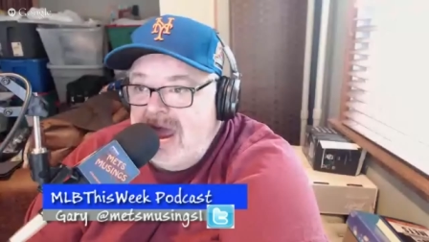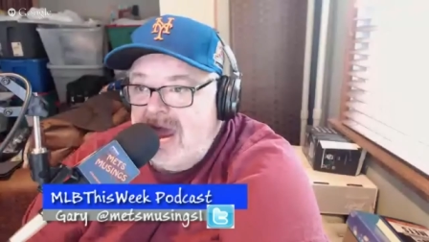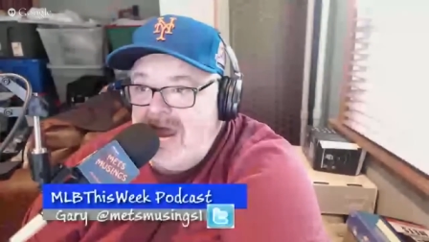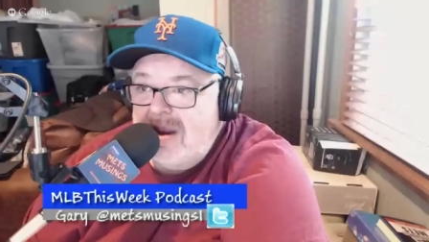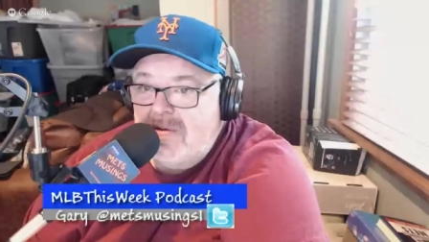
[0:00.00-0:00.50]
of
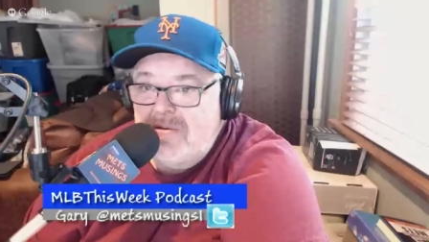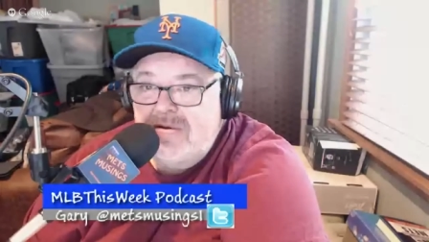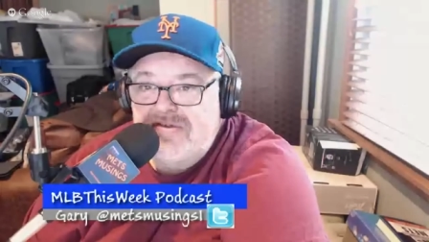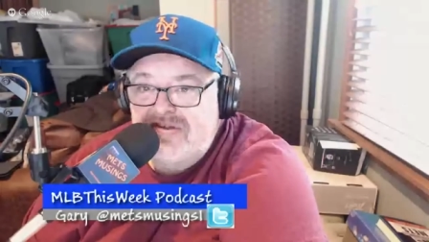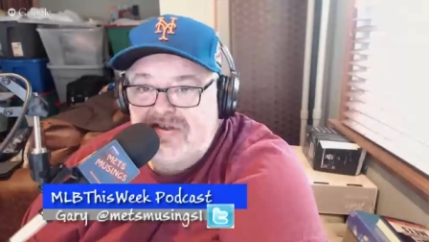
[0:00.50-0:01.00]
course,
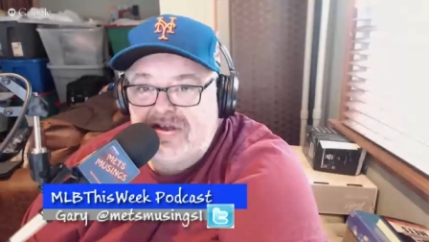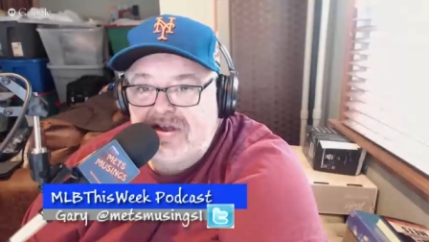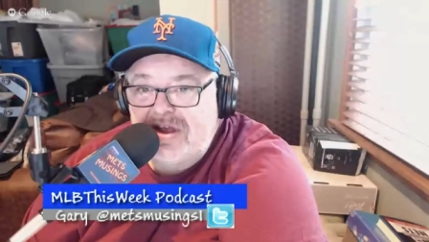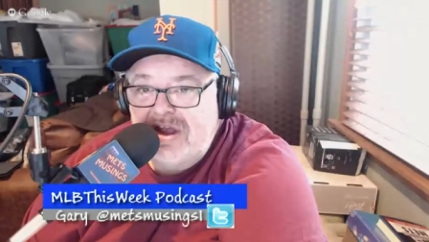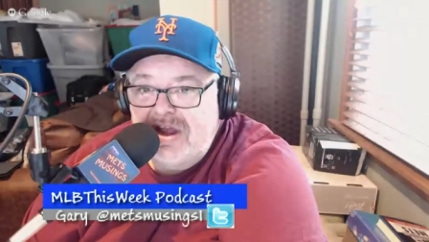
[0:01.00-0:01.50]
it's the
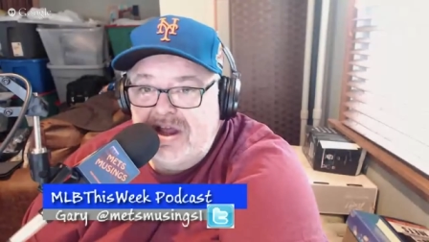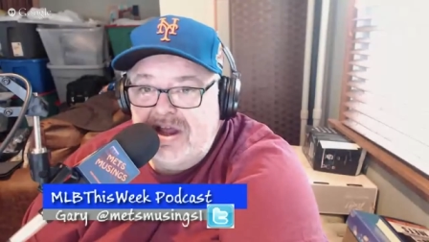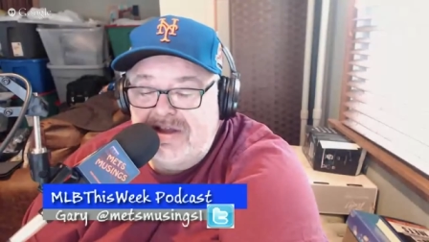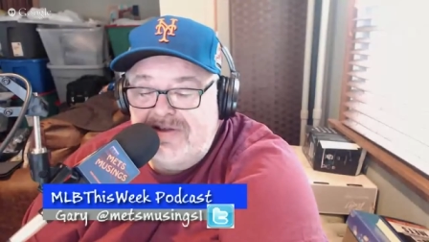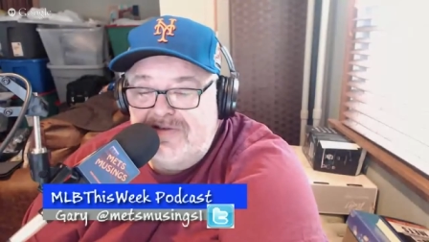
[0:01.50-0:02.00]

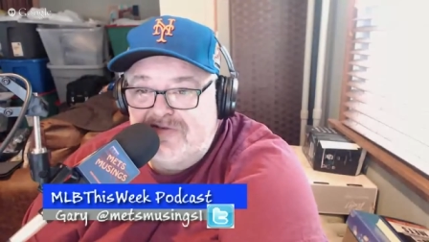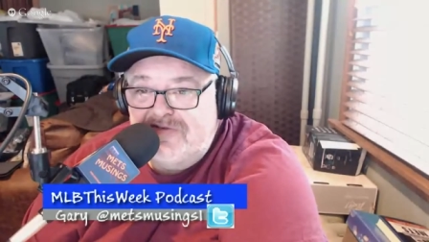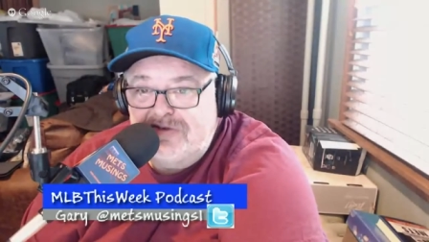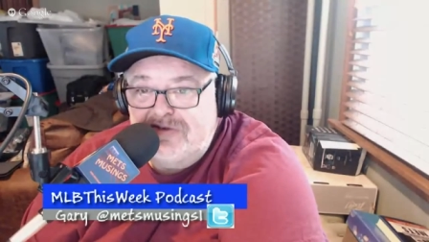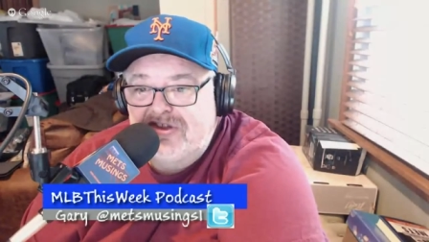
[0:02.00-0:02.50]

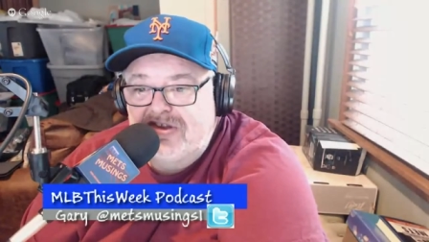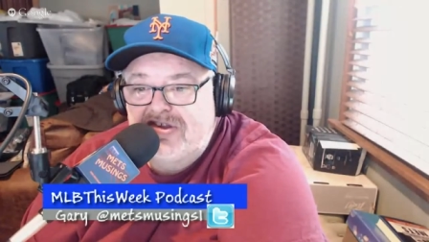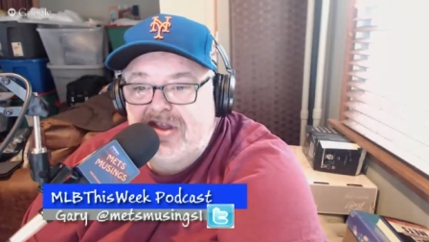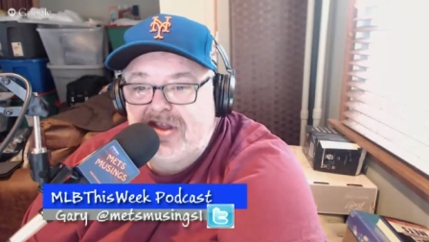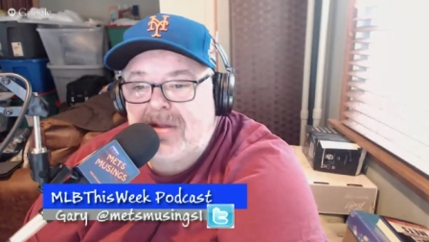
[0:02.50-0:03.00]
first
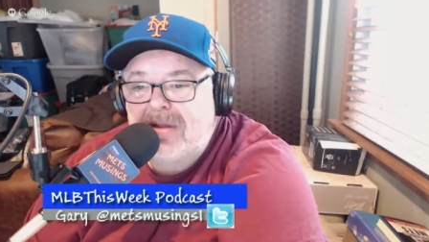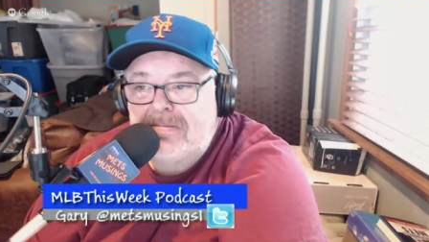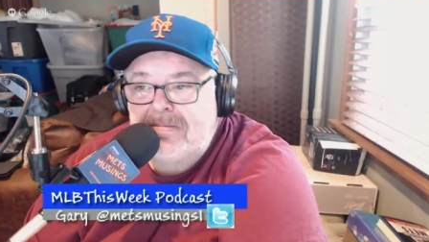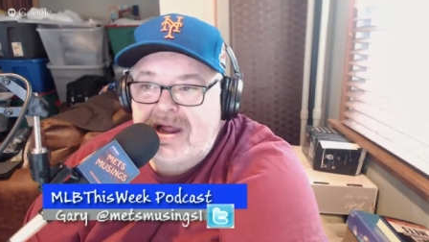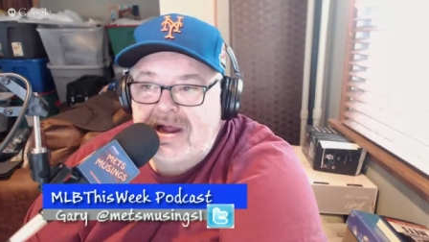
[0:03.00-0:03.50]
stumbling
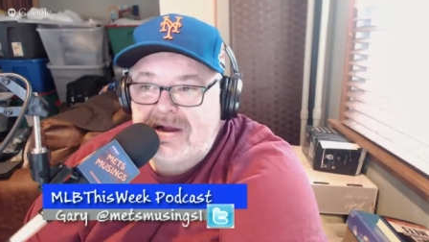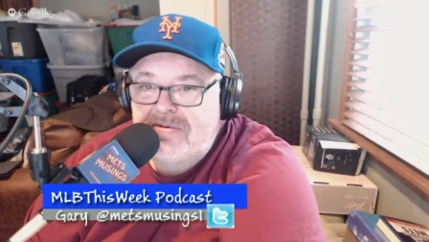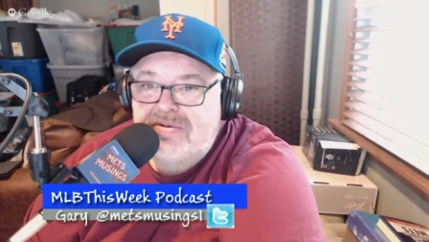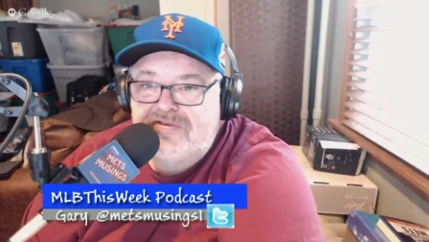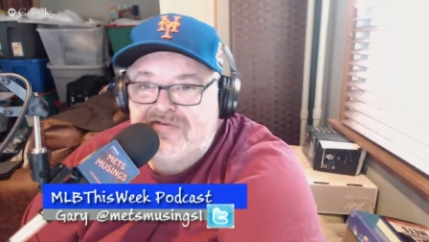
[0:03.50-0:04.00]
block, or the
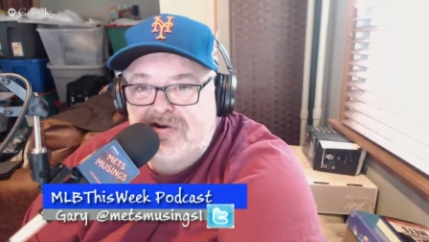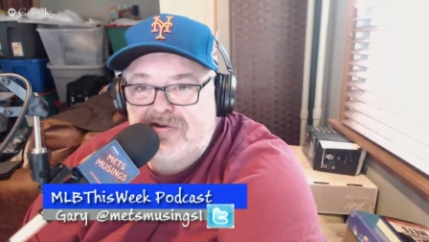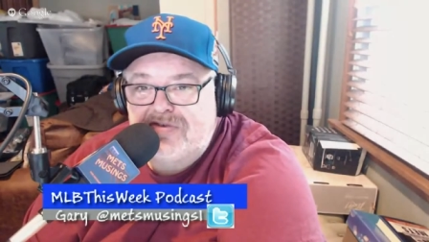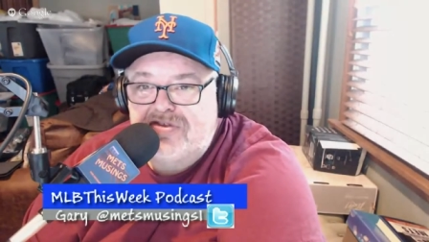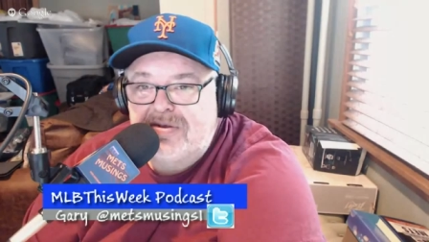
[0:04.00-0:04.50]
first
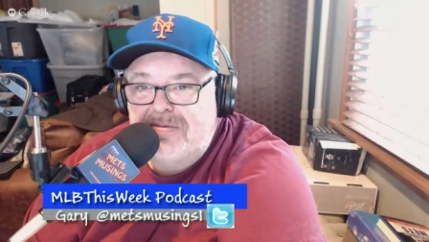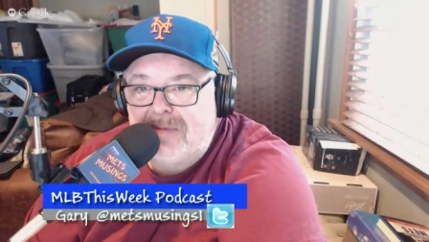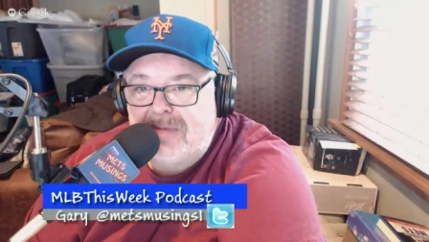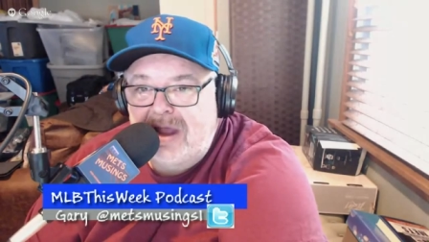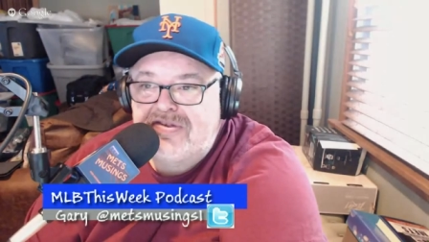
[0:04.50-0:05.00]

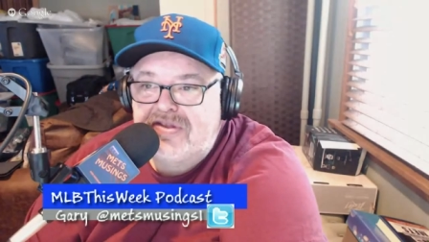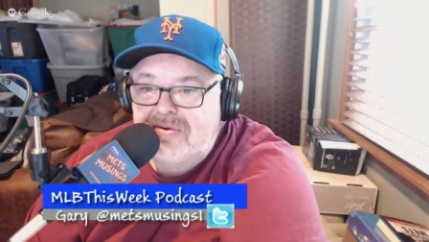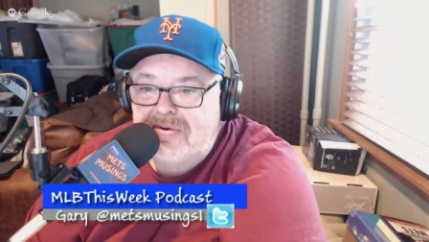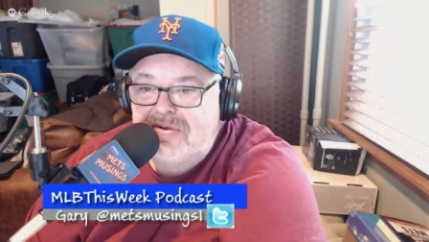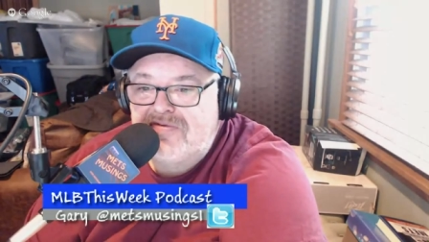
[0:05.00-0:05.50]
milestone,
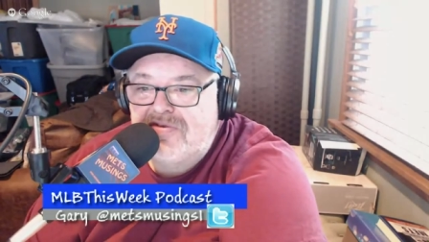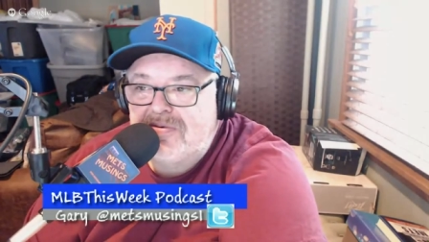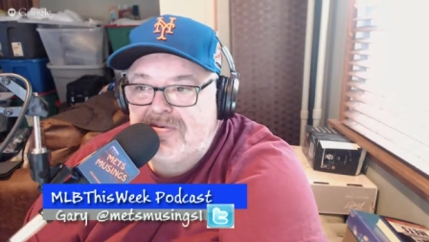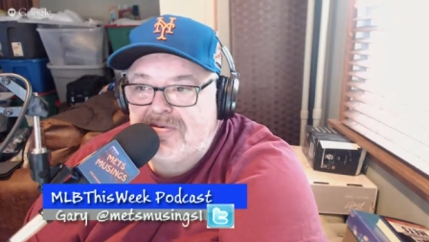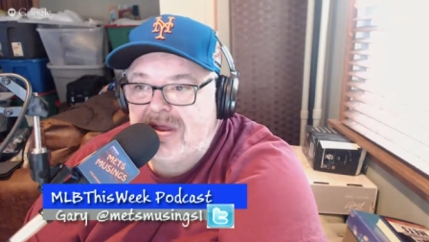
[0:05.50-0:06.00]
if you
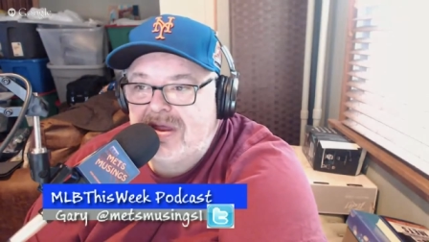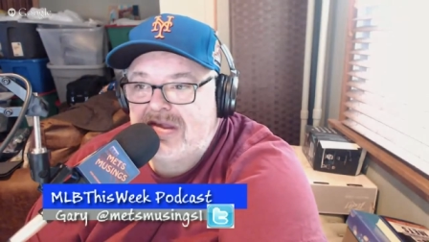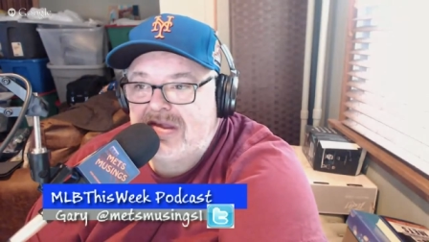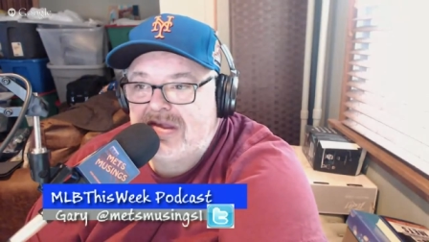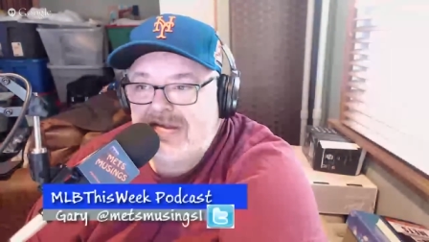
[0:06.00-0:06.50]
will, is
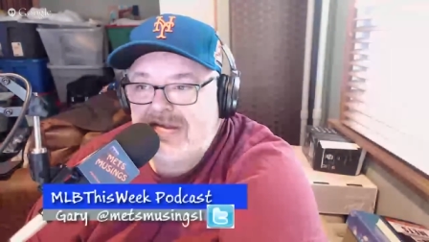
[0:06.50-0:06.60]
a